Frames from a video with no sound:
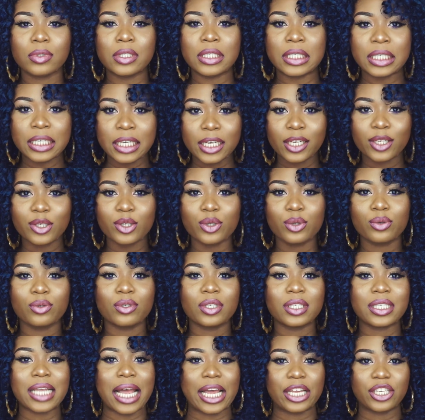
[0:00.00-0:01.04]
need to
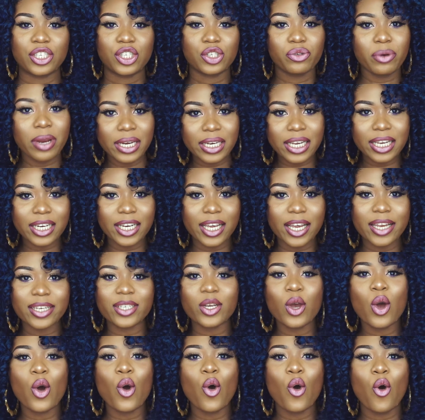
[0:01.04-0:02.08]
start straightening it
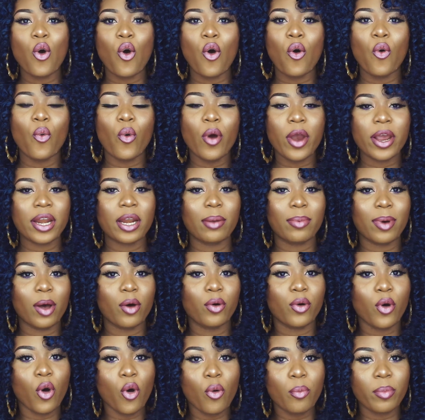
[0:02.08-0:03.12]
or worrying about
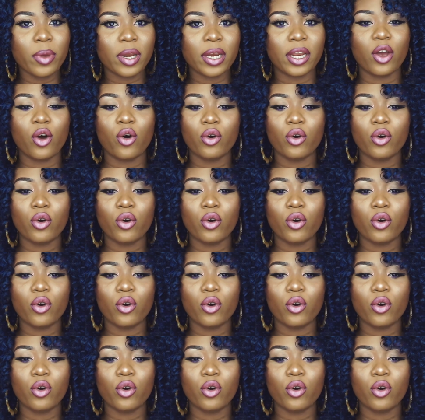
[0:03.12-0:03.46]
combing it.